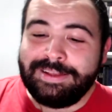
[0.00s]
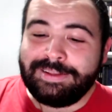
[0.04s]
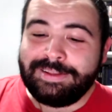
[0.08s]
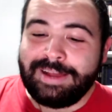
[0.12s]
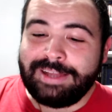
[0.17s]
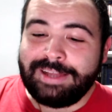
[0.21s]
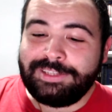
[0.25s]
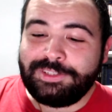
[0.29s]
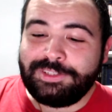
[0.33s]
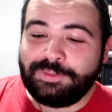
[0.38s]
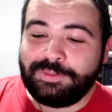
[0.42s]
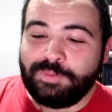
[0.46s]

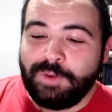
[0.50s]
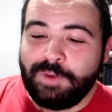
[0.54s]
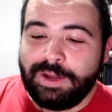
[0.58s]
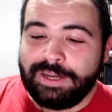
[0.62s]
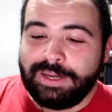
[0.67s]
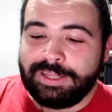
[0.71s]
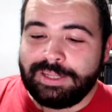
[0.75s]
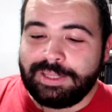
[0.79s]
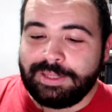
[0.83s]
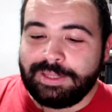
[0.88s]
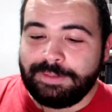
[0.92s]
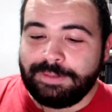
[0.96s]
I just
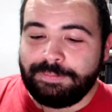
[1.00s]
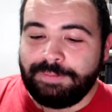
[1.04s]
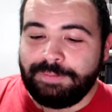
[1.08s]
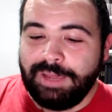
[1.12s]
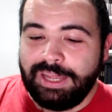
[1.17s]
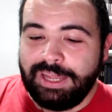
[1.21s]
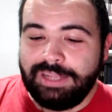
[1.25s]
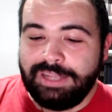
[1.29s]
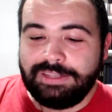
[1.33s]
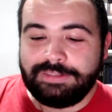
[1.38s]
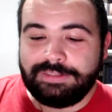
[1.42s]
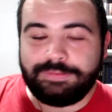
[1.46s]
wanted the
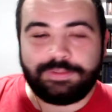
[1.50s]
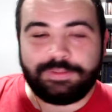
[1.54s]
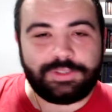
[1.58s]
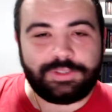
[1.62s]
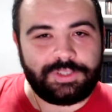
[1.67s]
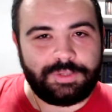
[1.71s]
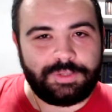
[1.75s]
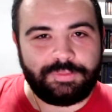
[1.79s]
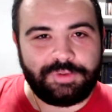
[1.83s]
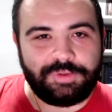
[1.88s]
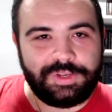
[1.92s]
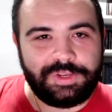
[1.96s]
pins for
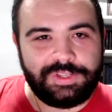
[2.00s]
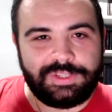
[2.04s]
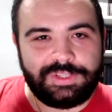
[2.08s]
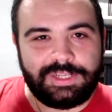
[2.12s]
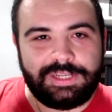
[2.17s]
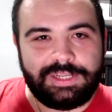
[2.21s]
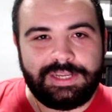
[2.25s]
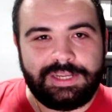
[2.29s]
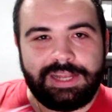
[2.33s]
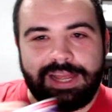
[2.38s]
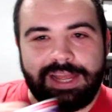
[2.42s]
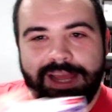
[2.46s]
some
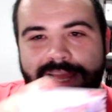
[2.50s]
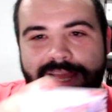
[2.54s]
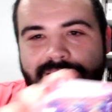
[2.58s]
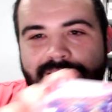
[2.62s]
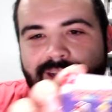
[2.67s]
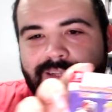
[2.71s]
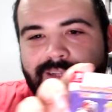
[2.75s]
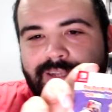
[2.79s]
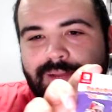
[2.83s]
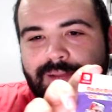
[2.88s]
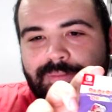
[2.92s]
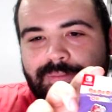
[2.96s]
reason,
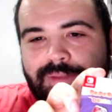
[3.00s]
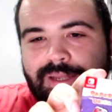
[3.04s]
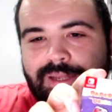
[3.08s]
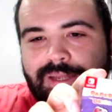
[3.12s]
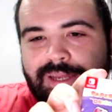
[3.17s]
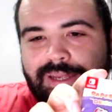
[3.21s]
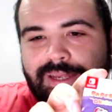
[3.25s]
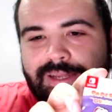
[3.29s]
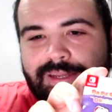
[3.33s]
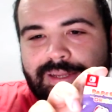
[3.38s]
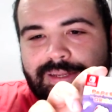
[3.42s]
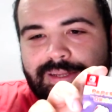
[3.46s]
and I'm
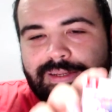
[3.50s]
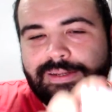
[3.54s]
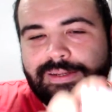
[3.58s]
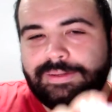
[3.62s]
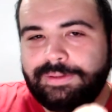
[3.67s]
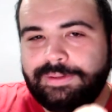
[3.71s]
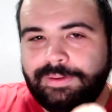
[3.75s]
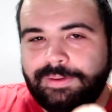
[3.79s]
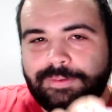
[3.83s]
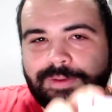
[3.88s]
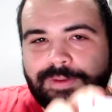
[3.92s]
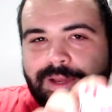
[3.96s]
like,
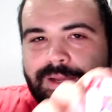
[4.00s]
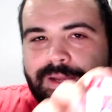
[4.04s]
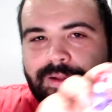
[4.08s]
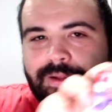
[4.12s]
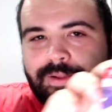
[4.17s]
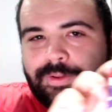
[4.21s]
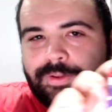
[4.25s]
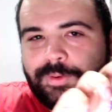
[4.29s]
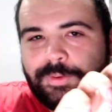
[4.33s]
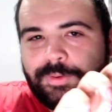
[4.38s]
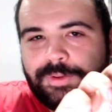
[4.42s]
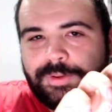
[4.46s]
all right,
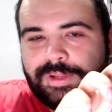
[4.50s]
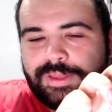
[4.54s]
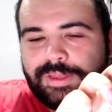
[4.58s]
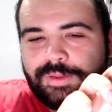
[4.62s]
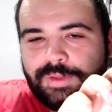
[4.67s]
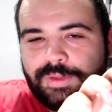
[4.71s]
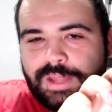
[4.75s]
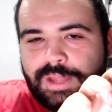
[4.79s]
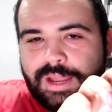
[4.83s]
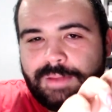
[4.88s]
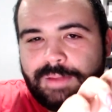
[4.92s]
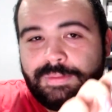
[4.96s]
I'll order it
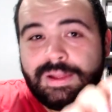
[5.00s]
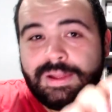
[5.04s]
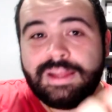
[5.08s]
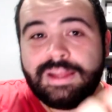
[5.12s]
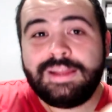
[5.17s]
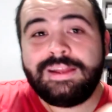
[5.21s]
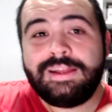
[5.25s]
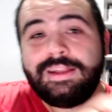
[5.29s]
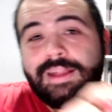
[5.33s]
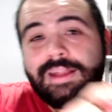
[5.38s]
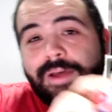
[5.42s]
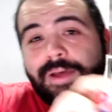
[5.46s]
through them.
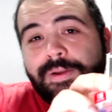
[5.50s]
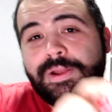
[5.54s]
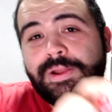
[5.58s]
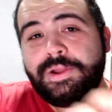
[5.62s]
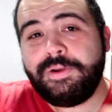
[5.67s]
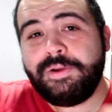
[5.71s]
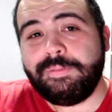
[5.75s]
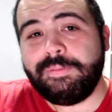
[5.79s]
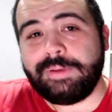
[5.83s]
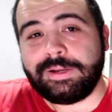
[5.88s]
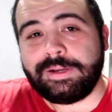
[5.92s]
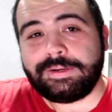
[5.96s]
Now I
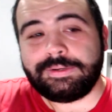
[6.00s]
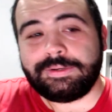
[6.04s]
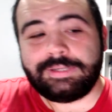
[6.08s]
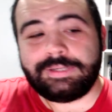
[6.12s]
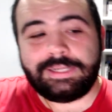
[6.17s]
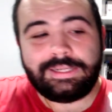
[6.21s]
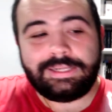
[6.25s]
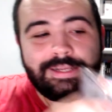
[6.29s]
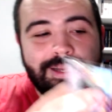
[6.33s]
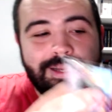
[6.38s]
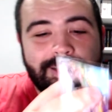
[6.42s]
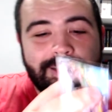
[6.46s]
know better,
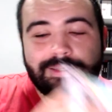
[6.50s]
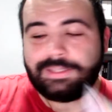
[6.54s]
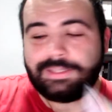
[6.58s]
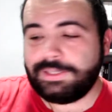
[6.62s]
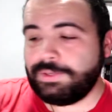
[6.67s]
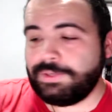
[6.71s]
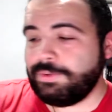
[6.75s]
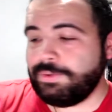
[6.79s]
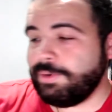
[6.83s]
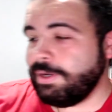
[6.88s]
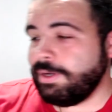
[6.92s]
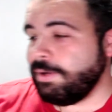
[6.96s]
and not
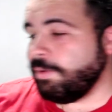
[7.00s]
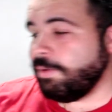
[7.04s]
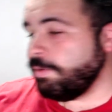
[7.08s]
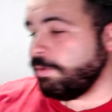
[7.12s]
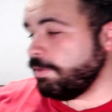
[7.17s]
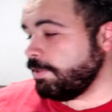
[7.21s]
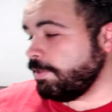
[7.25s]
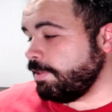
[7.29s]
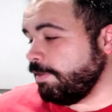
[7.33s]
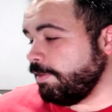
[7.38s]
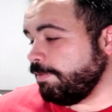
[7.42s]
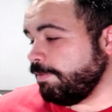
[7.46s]
to uh,
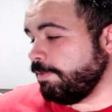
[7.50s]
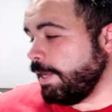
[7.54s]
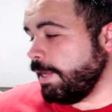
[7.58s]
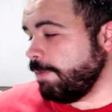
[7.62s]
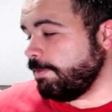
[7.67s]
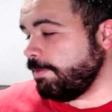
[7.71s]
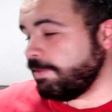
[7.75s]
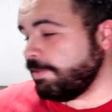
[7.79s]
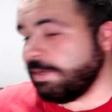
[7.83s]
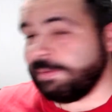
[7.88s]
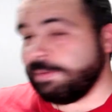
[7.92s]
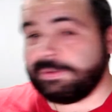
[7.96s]
order stuff from
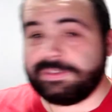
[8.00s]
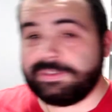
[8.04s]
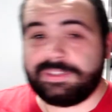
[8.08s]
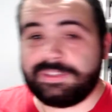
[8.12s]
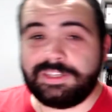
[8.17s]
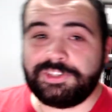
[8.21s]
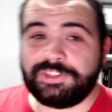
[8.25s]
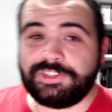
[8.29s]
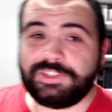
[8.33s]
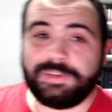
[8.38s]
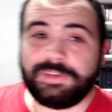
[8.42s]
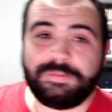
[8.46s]
GameStop because
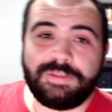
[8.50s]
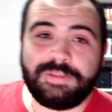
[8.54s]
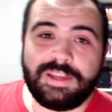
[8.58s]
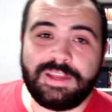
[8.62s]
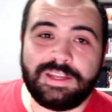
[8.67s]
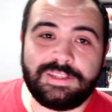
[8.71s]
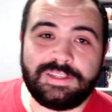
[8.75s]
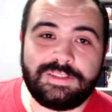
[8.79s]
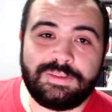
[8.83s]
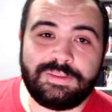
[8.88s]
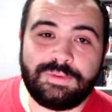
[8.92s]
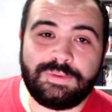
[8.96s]
they ship
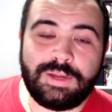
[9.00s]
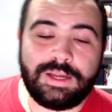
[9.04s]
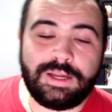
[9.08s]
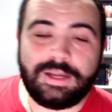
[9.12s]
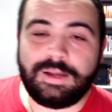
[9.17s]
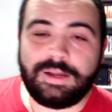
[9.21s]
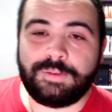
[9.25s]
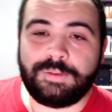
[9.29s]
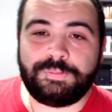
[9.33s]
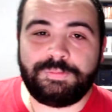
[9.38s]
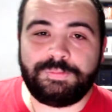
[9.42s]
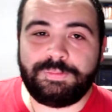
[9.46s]
things
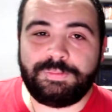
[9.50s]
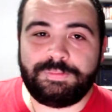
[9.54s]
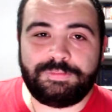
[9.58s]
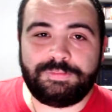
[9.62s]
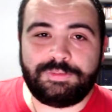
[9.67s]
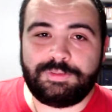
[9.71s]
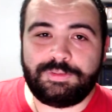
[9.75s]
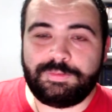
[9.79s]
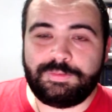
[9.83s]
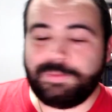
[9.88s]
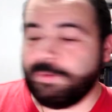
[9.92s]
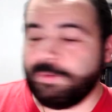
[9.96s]
uh,
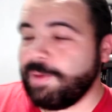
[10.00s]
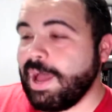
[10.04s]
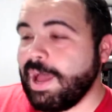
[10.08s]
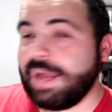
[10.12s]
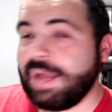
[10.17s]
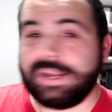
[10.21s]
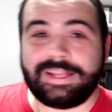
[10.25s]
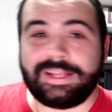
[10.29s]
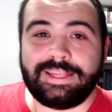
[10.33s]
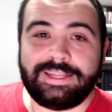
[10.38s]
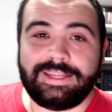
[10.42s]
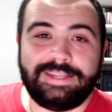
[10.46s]

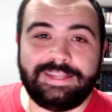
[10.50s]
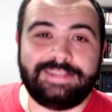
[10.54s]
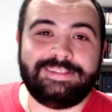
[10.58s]
sporadically.